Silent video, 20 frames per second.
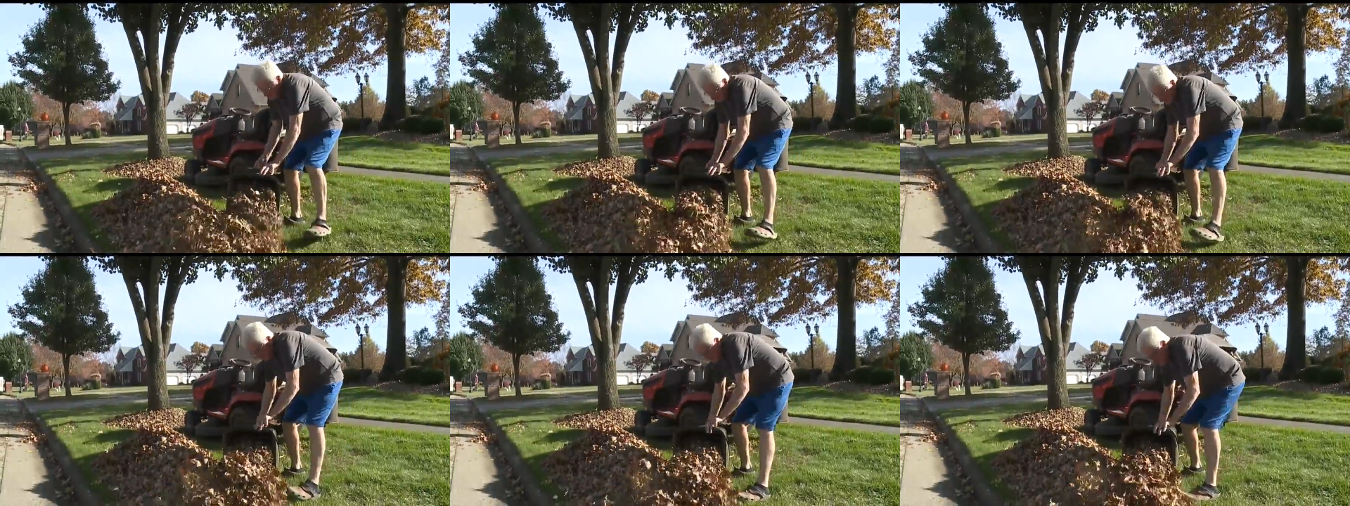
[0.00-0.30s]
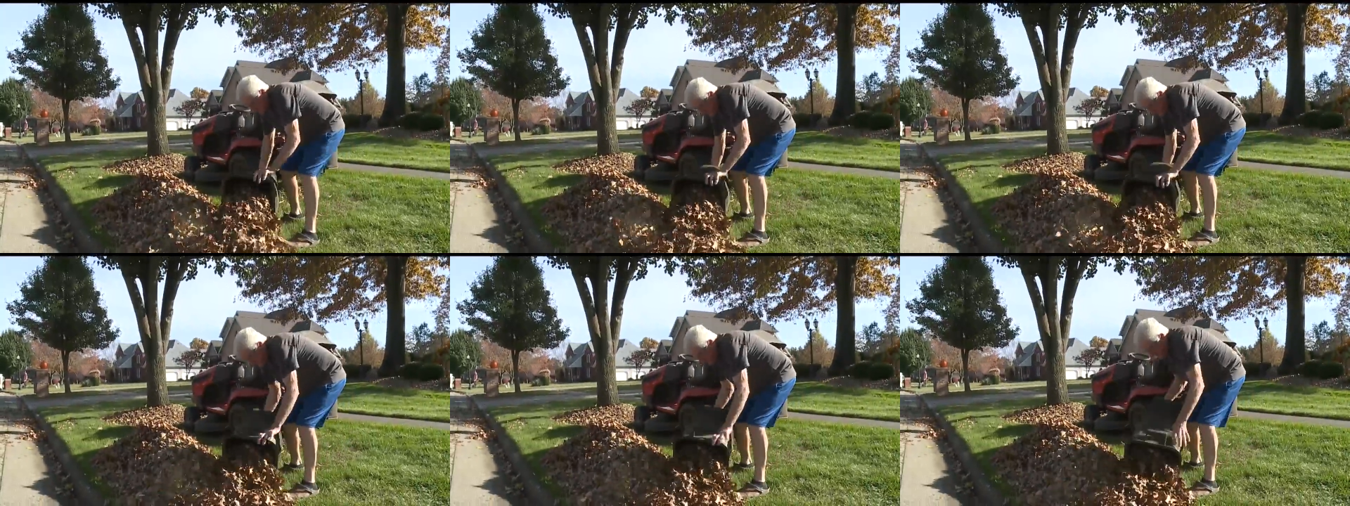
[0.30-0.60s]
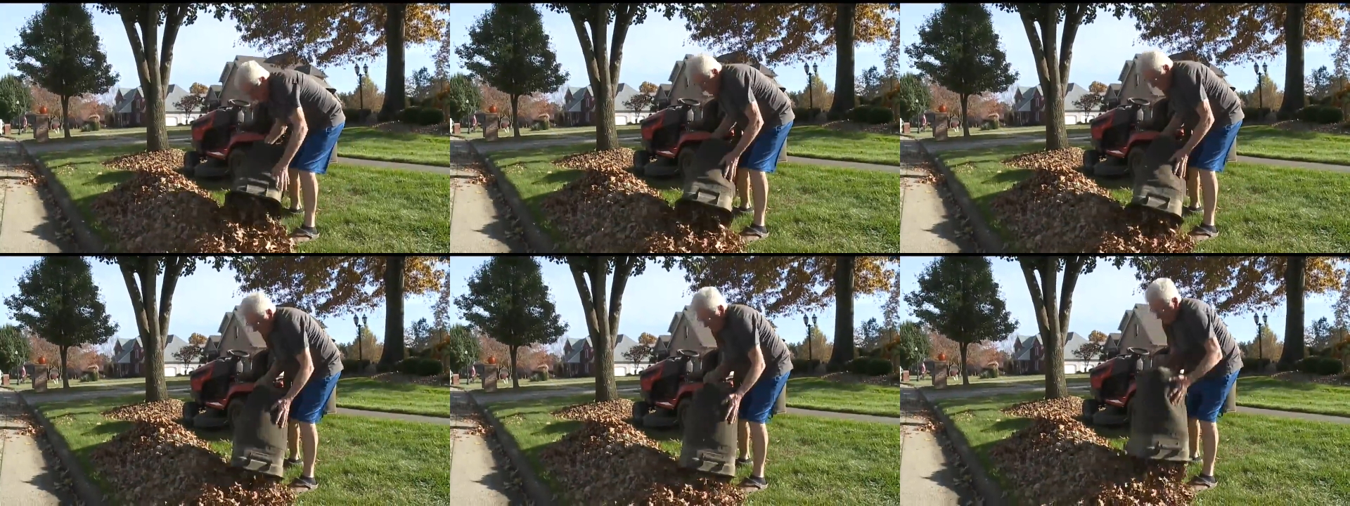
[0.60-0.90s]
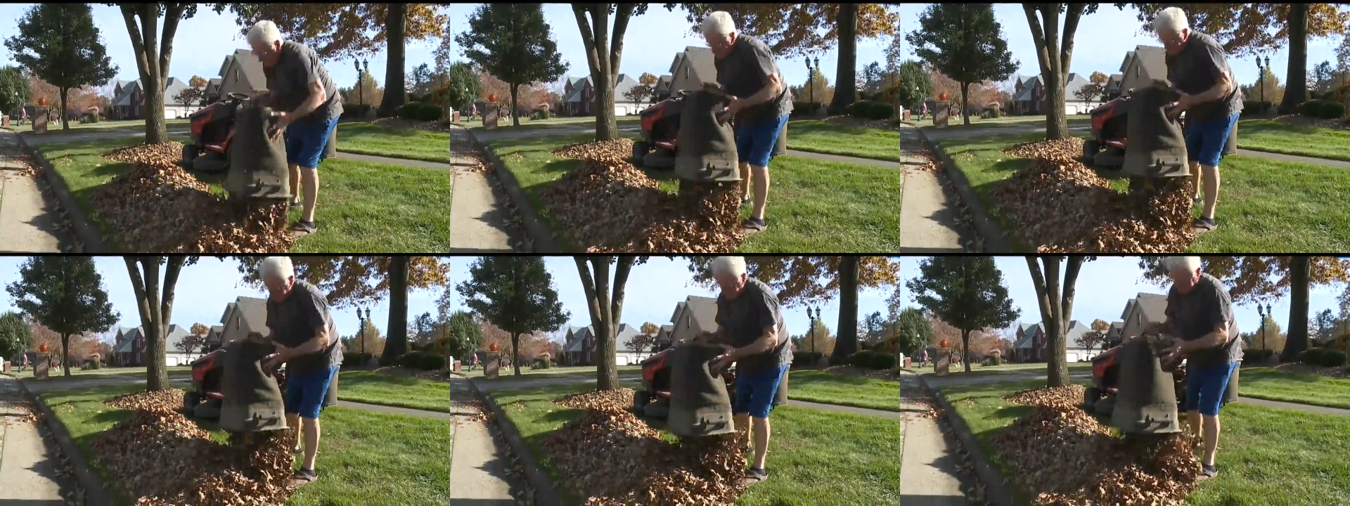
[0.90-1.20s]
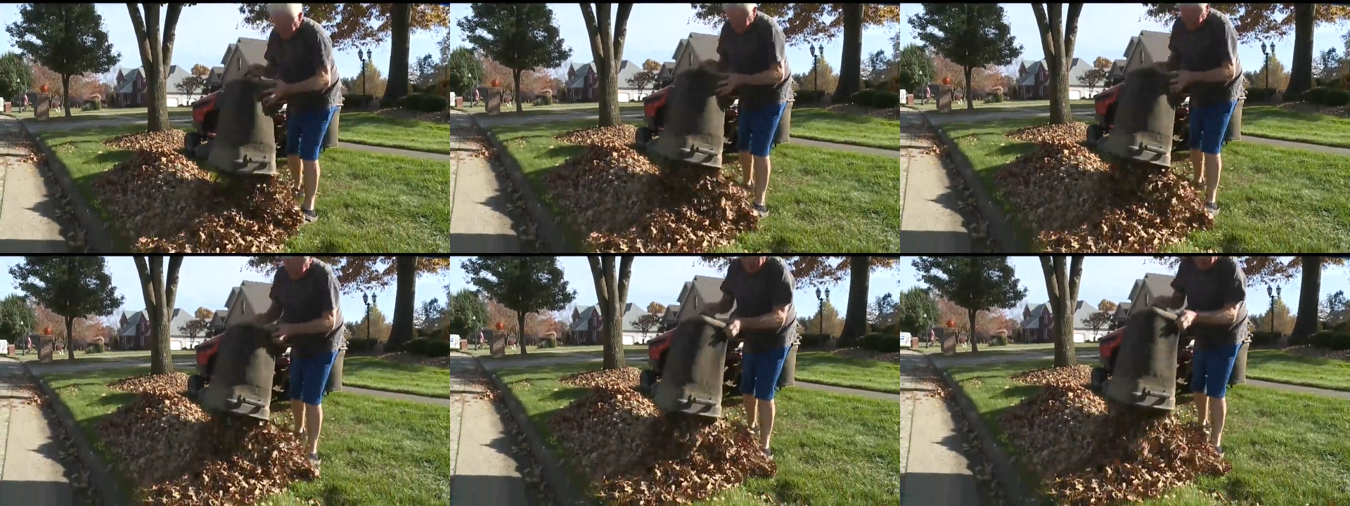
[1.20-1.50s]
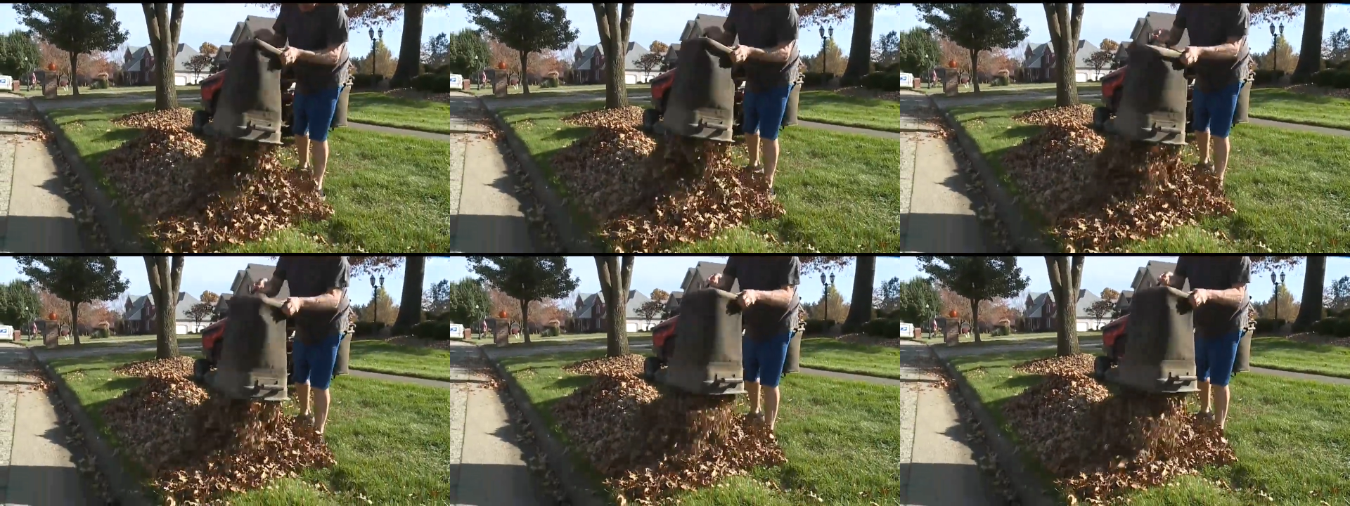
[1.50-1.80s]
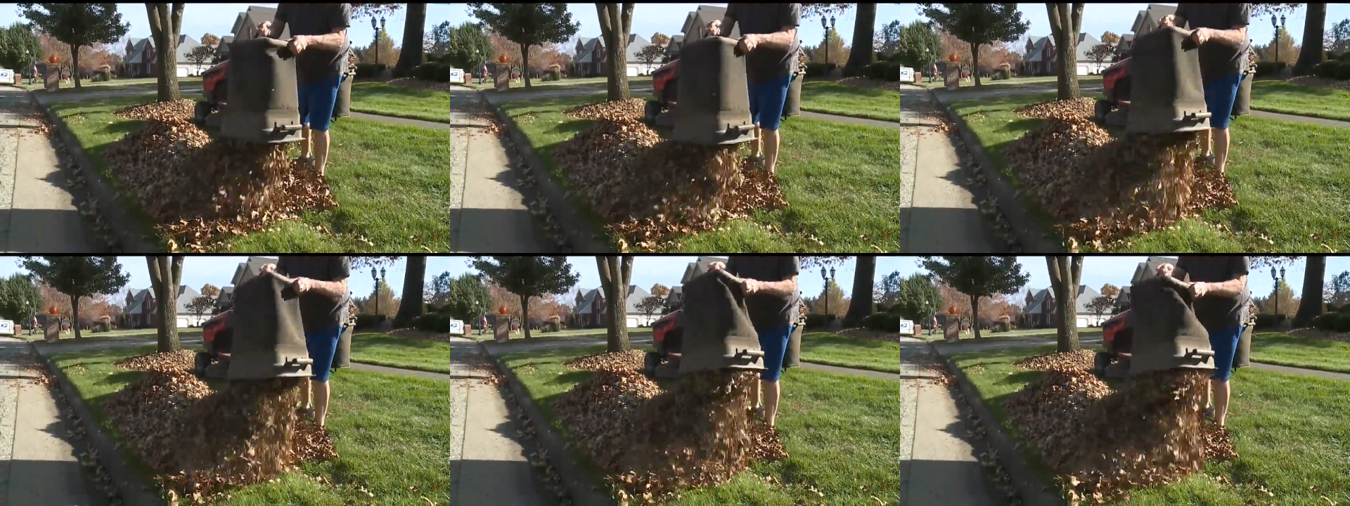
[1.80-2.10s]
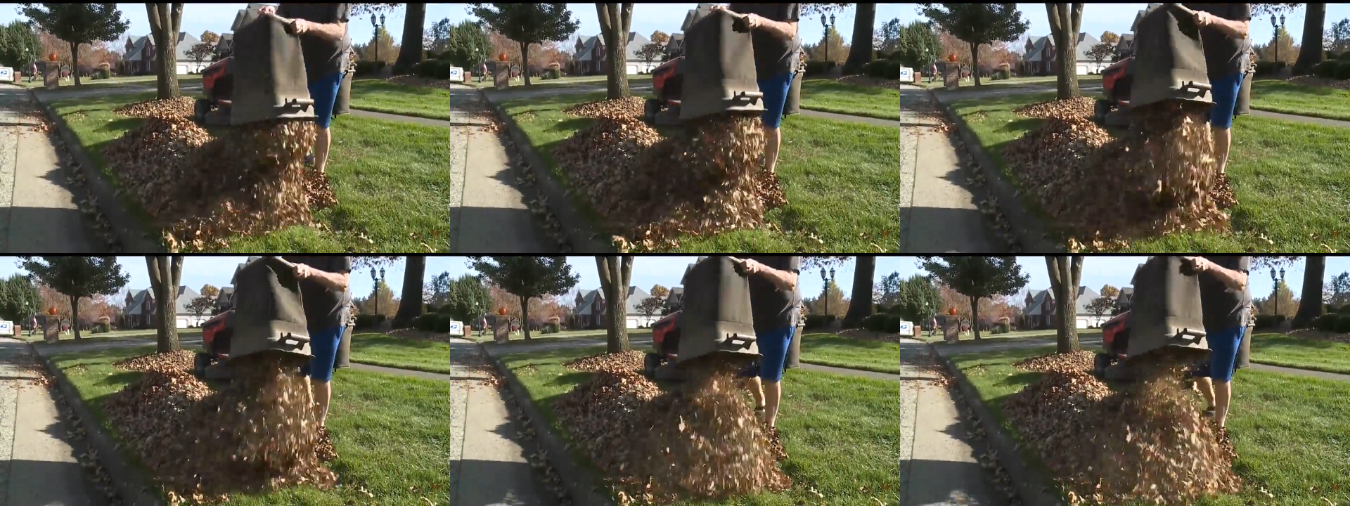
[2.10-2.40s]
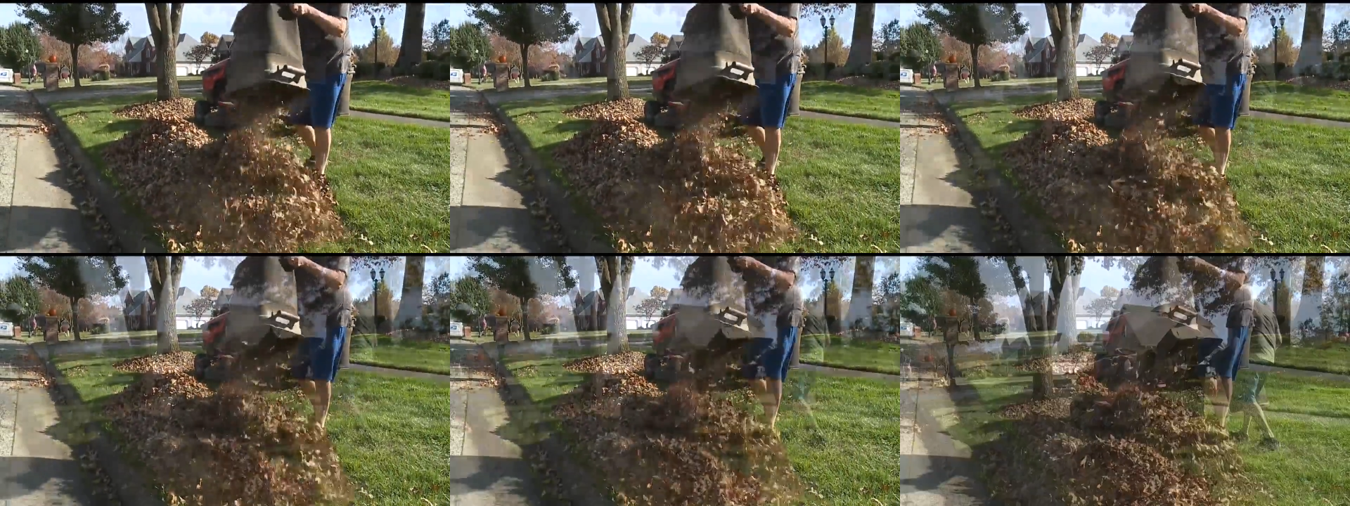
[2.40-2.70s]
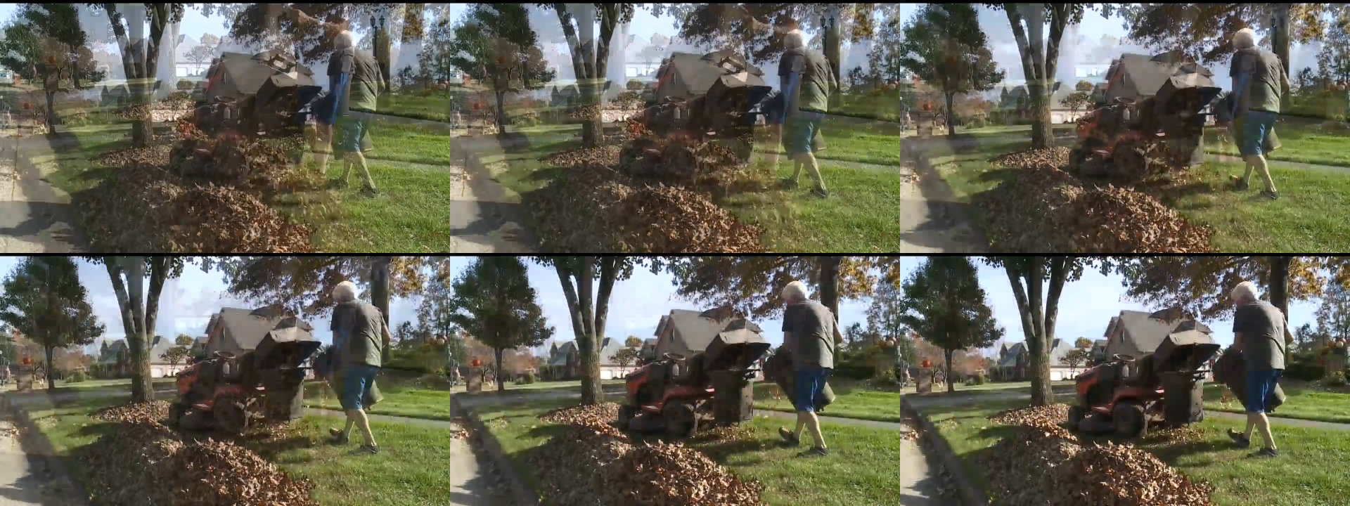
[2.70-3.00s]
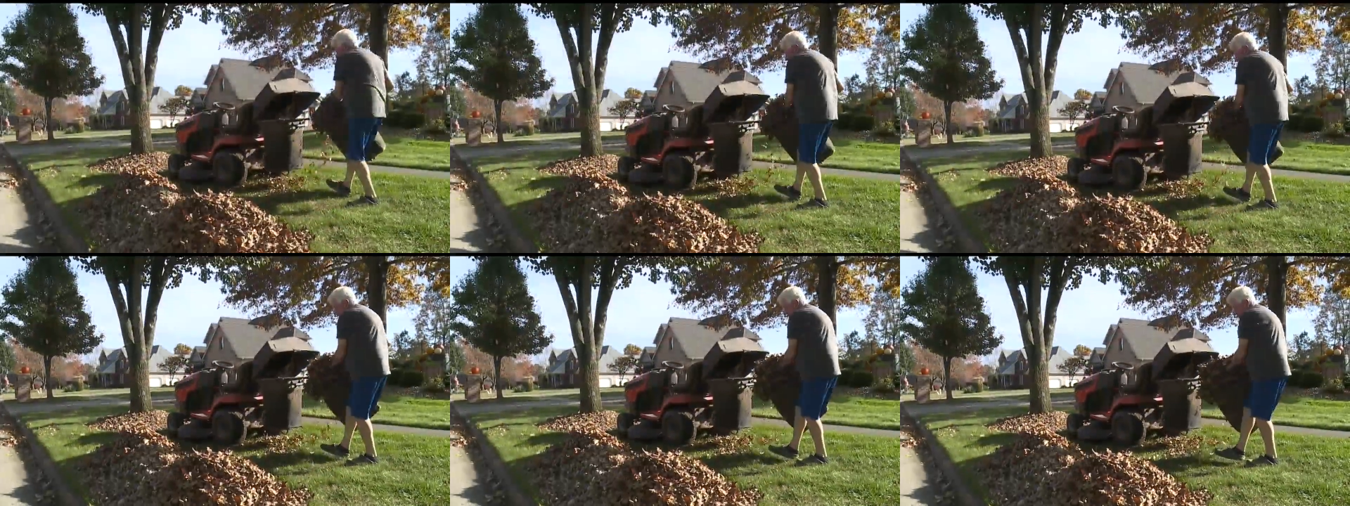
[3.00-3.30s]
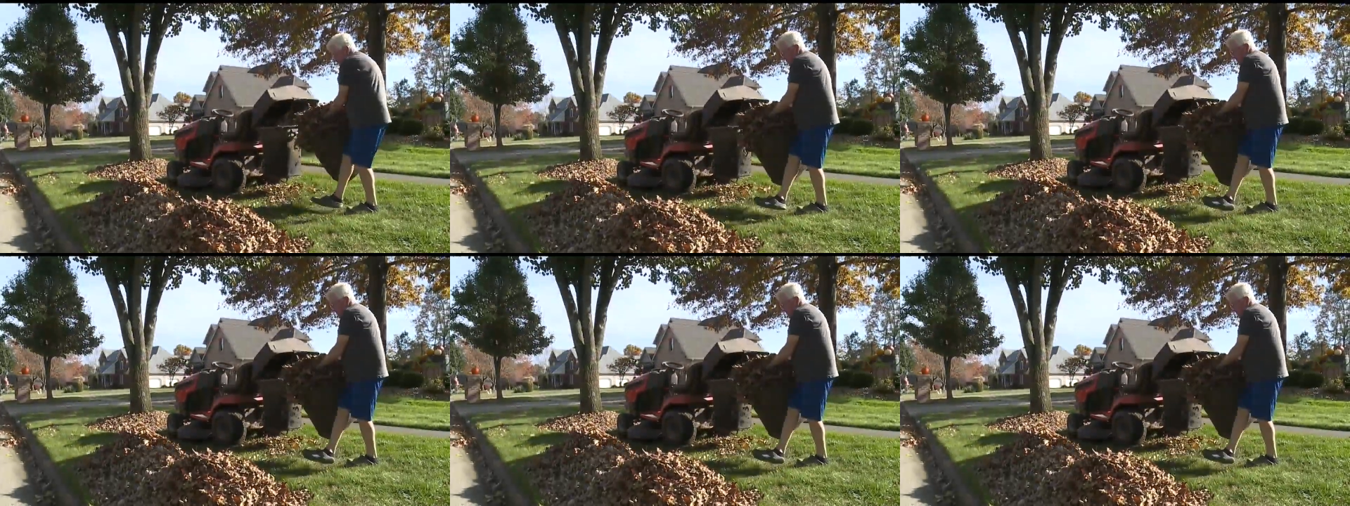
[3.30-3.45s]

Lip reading: [unreadable: no face in view]